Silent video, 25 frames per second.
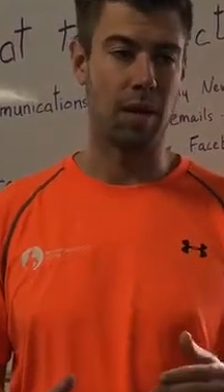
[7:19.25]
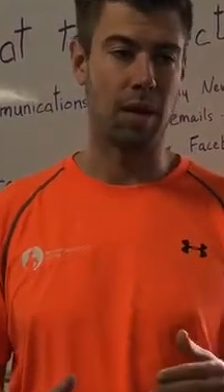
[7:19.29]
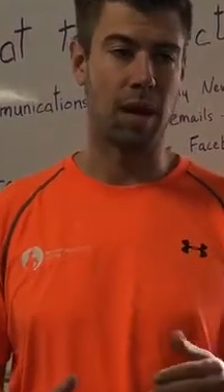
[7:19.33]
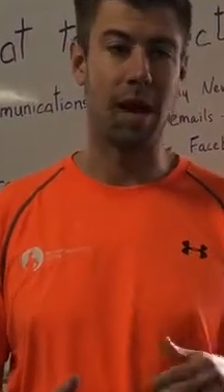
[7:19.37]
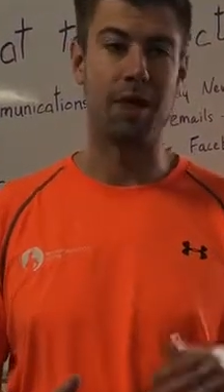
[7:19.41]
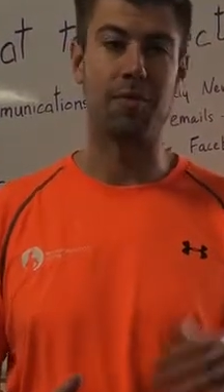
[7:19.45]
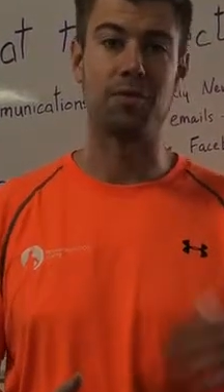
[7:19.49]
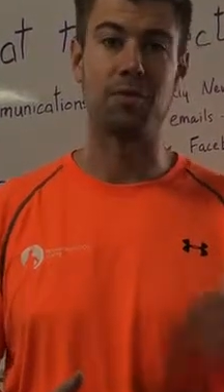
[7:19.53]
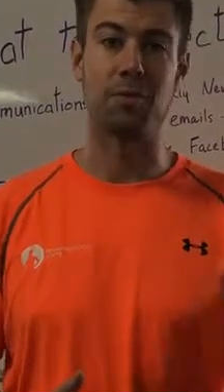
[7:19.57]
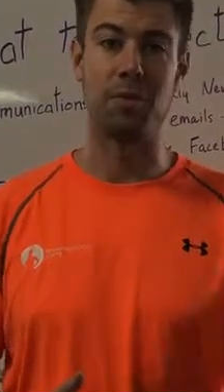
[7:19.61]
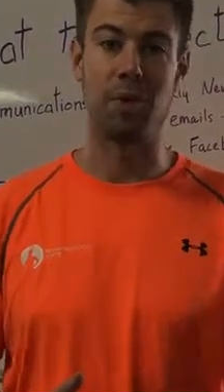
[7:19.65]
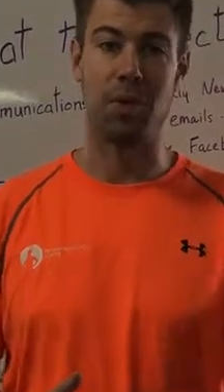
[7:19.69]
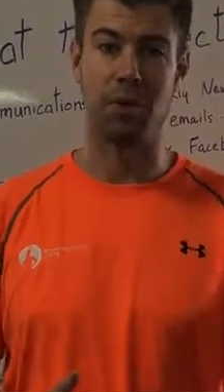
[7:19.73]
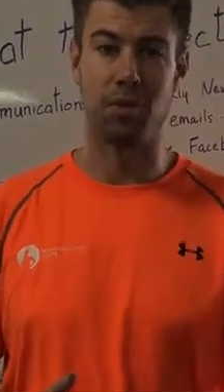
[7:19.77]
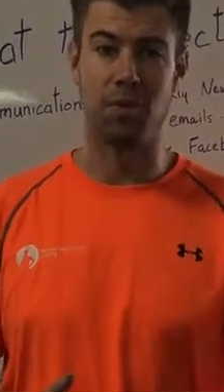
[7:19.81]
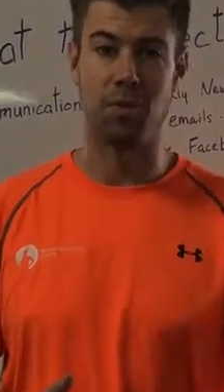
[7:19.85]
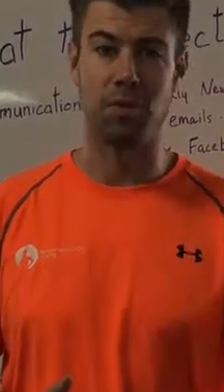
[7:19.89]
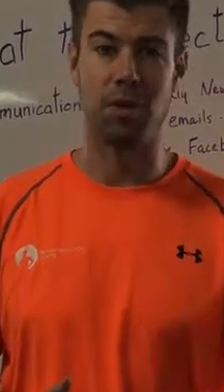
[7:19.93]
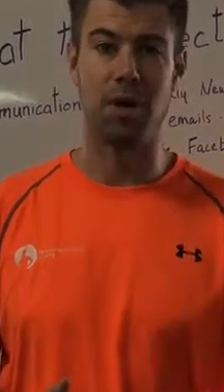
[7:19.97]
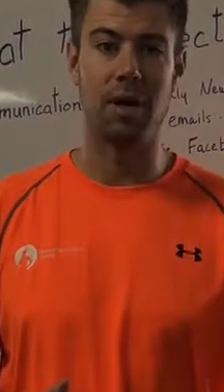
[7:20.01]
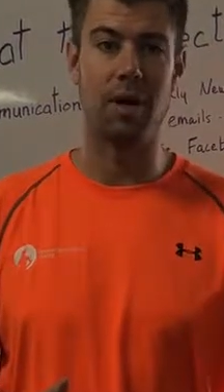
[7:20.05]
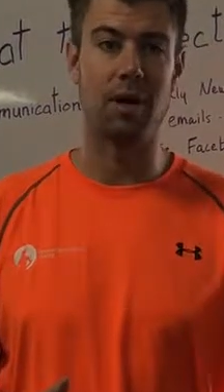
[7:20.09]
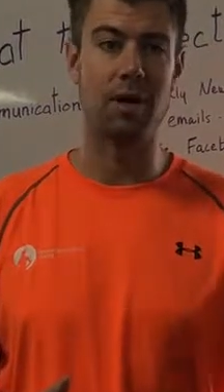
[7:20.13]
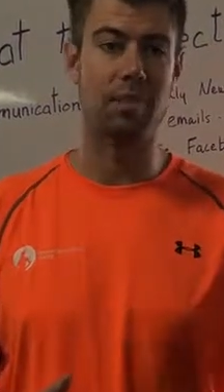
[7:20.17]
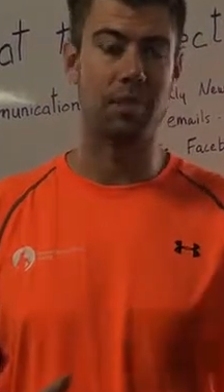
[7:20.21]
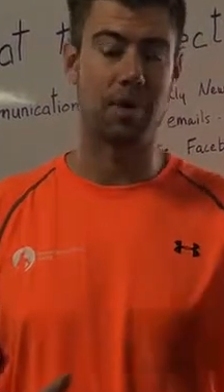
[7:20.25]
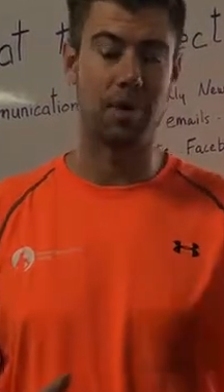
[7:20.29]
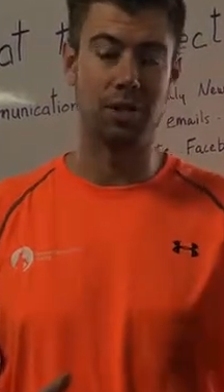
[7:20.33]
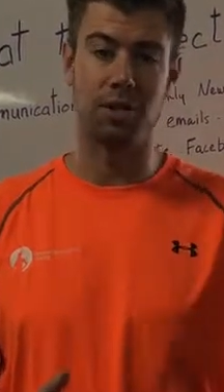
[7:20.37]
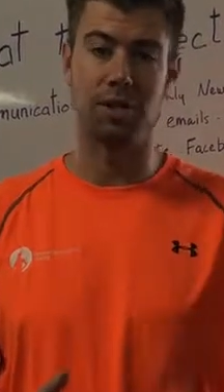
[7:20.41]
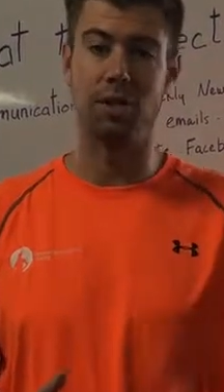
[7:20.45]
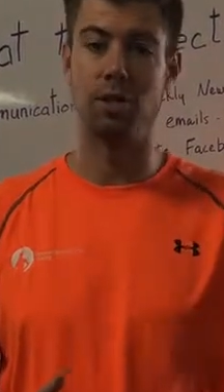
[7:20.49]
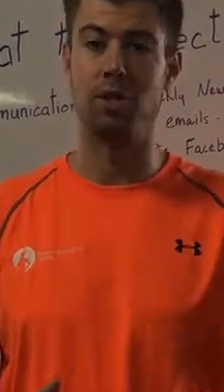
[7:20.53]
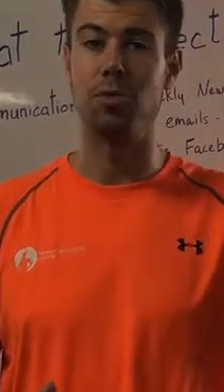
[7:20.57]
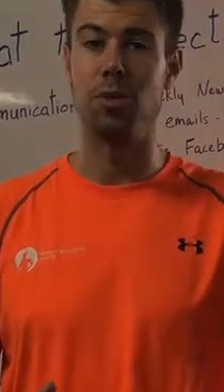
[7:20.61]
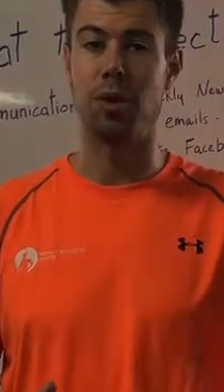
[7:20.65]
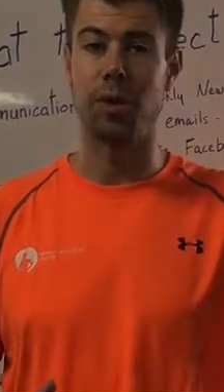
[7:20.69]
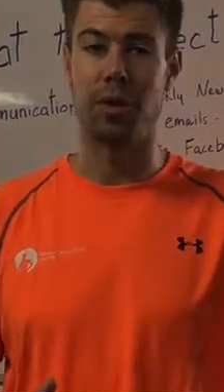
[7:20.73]
after month 1, month
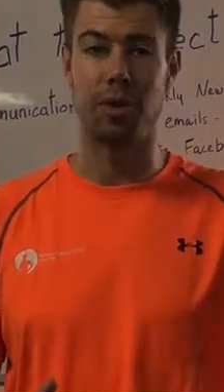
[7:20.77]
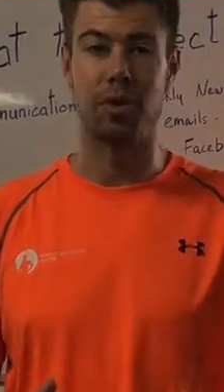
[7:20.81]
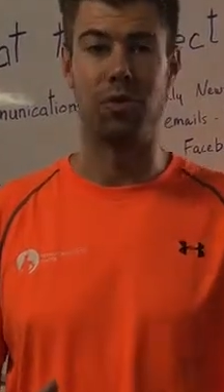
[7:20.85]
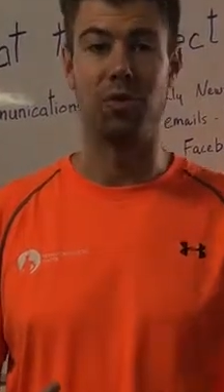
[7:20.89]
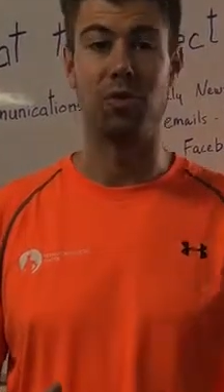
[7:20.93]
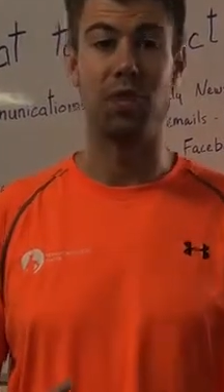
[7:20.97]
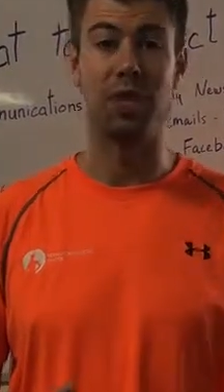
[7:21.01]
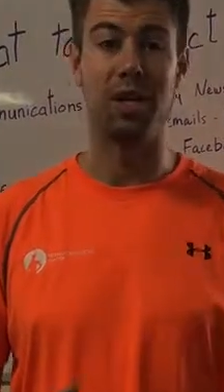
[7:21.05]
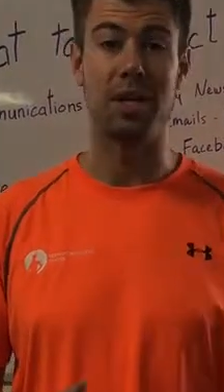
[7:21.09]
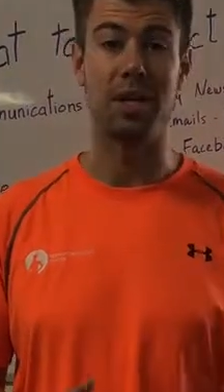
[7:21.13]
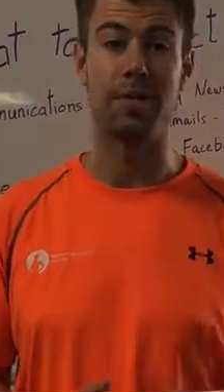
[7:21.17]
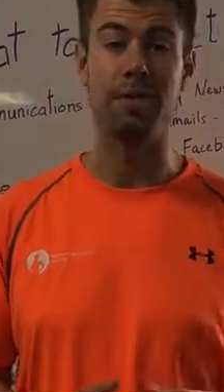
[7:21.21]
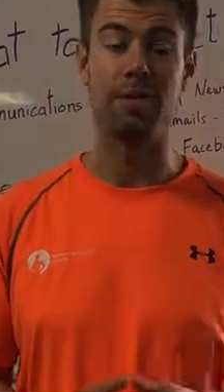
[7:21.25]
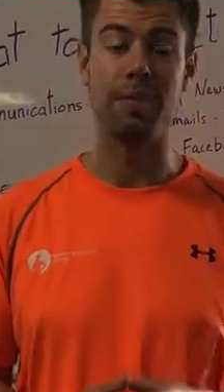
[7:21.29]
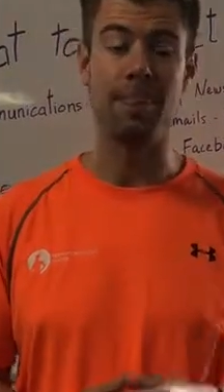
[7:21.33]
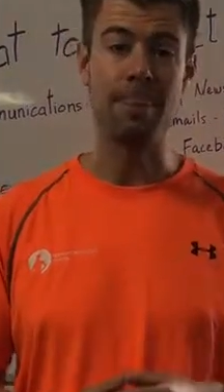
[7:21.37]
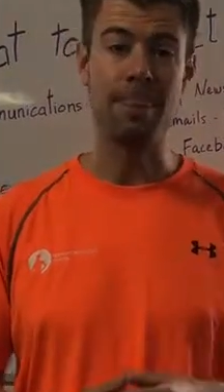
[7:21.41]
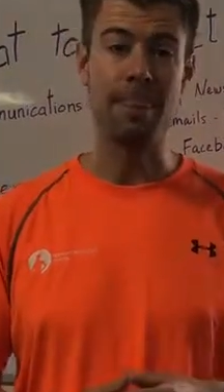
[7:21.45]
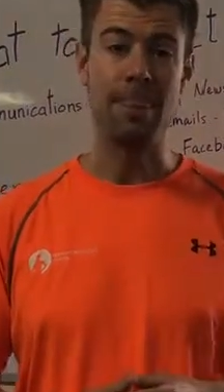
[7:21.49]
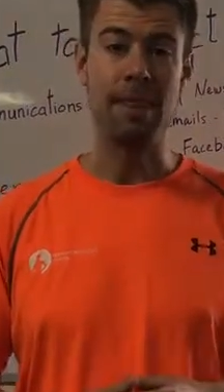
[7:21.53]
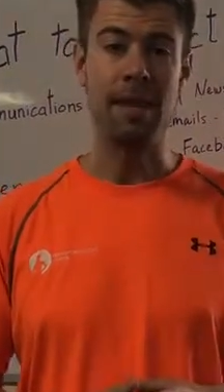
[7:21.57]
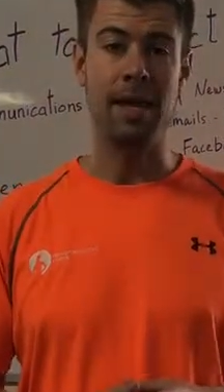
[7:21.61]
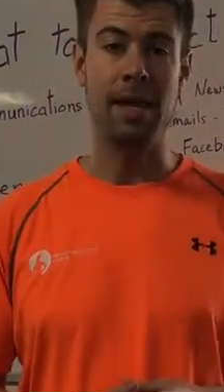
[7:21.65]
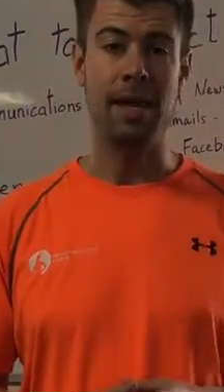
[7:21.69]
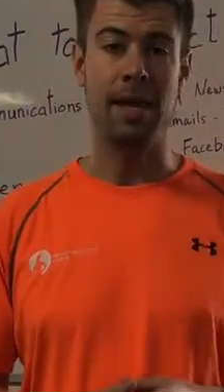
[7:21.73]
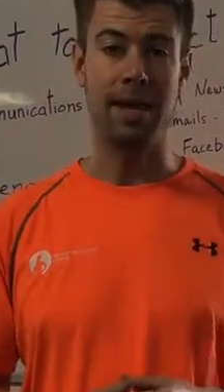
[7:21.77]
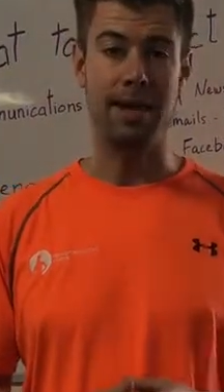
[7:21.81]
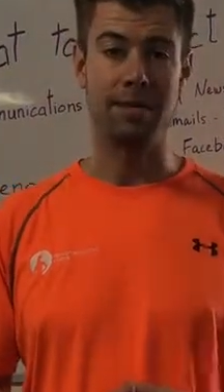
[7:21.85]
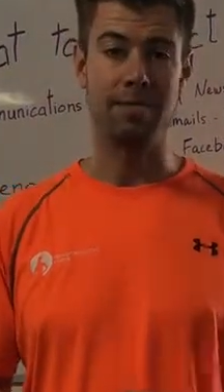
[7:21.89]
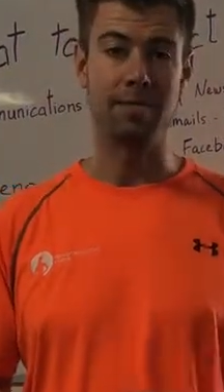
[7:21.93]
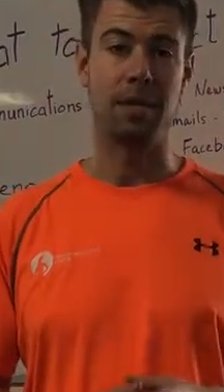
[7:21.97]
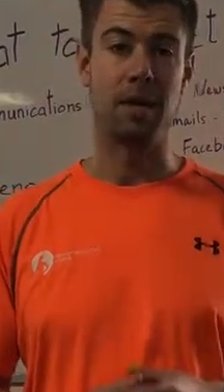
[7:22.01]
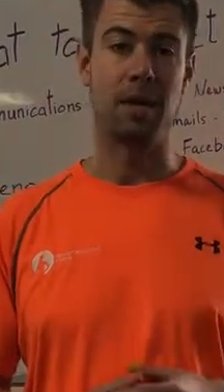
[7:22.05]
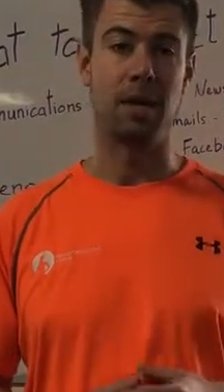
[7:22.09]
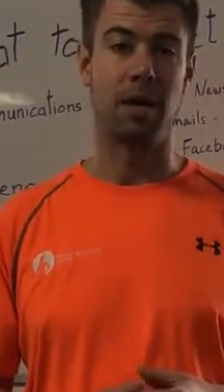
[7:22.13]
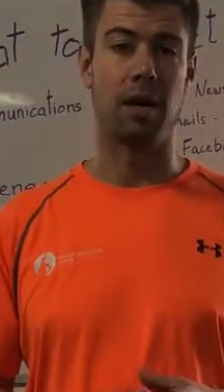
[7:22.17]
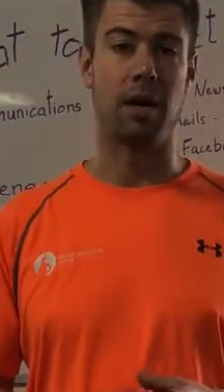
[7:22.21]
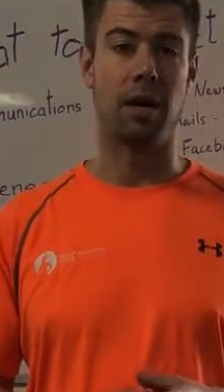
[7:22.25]
2, month 3, and
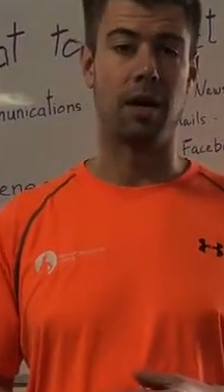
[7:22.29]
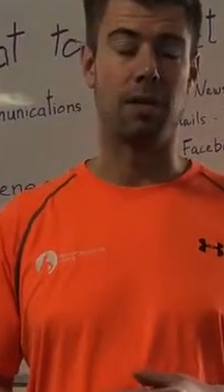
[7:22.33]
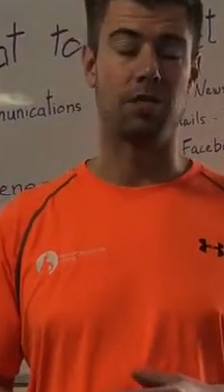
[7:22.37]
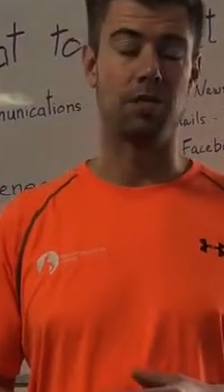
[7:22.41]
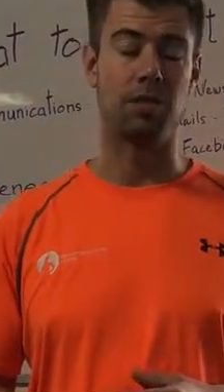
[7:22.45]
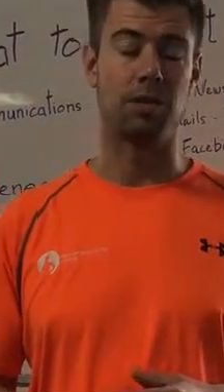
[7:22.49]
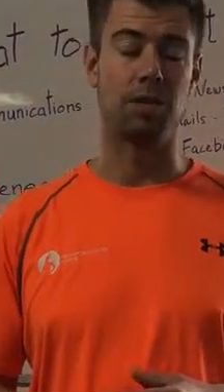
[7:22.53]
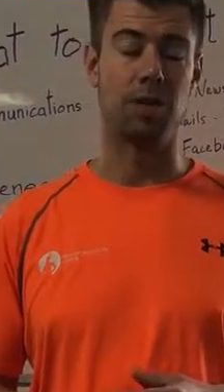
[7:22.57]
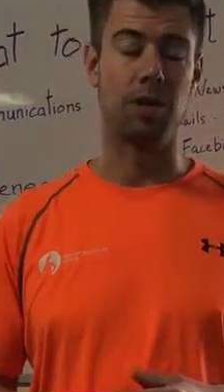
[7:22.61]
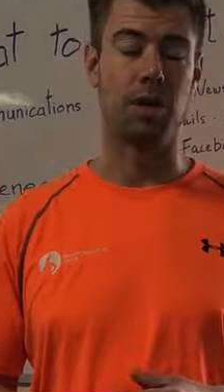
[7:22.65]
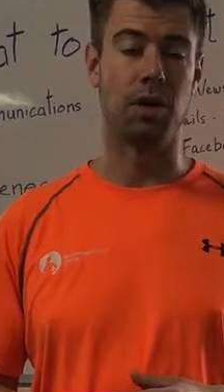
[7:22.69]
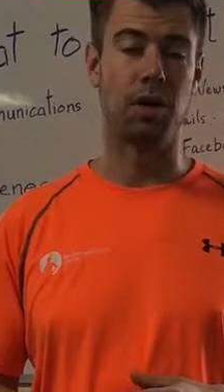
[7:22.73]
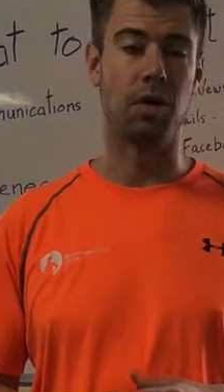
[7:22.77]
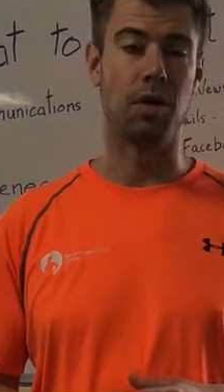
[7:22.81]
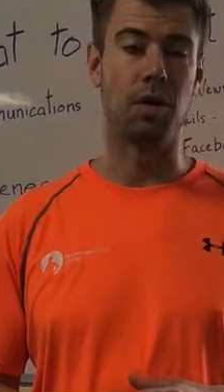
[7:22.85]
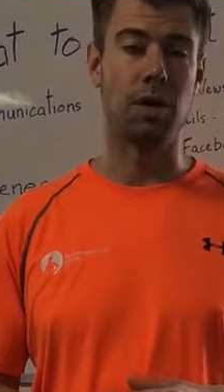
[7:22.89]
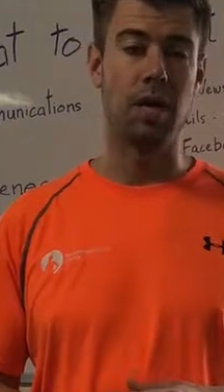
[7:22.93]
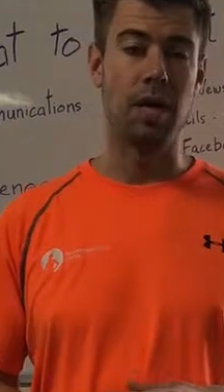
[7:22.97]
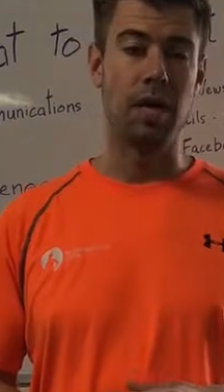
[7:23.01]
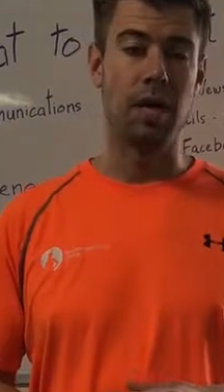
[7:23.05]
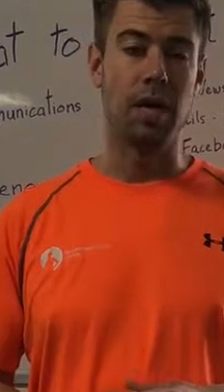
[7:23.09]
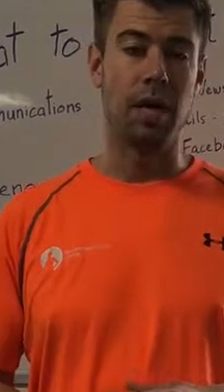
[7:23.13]
beyond. So